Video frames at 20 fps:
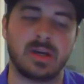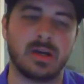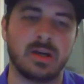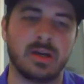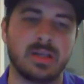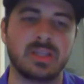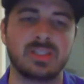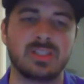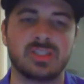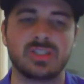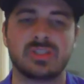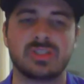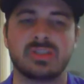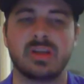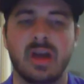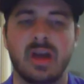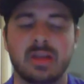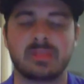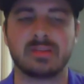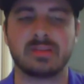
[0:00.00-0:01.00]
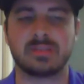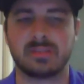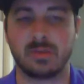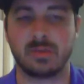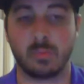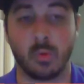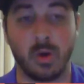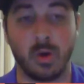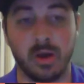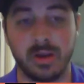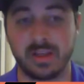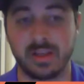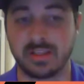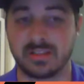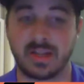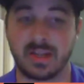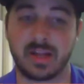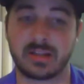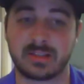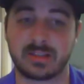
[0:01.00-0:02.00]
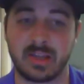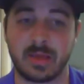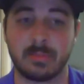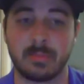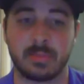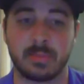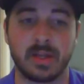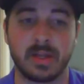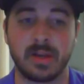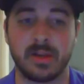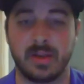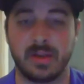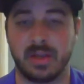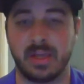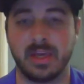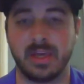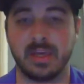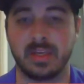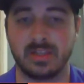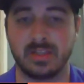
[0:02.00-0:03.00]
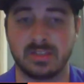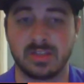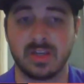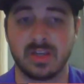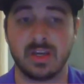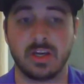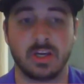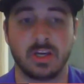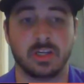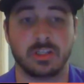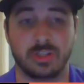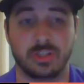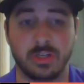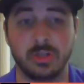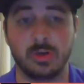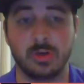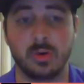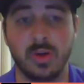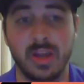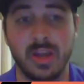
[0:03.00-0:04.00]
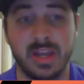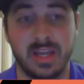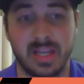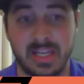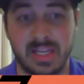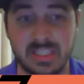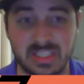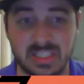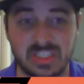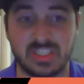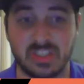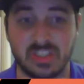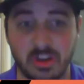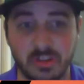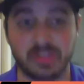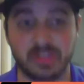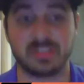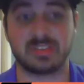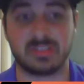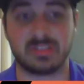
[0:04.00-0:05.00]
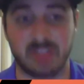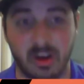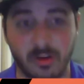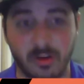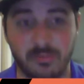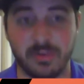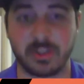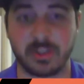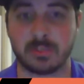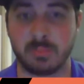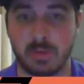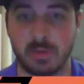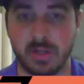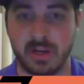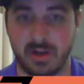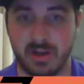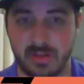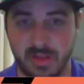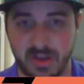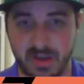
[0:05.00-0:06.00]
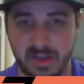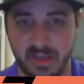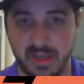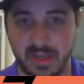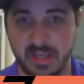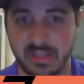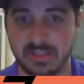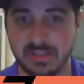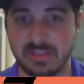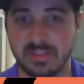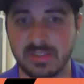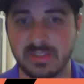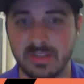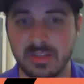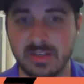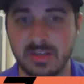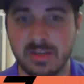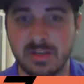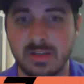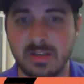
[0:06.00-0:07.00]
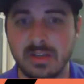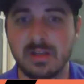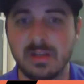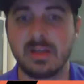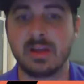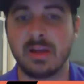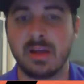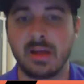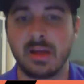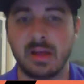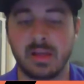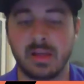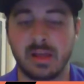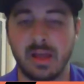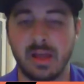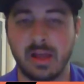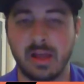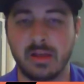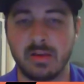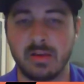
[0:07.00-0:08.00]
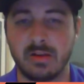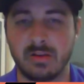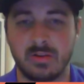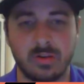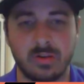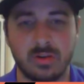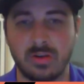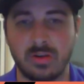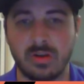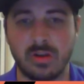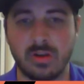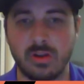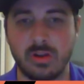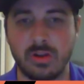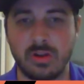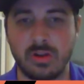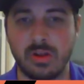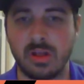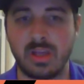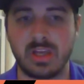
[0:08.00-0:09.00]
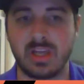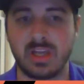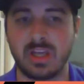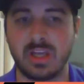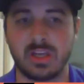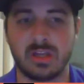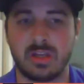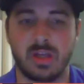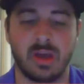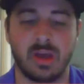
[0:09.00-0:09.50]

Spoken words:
He's just not one. He's not the same player that he is. Two, he's still the selfish player that he is, and he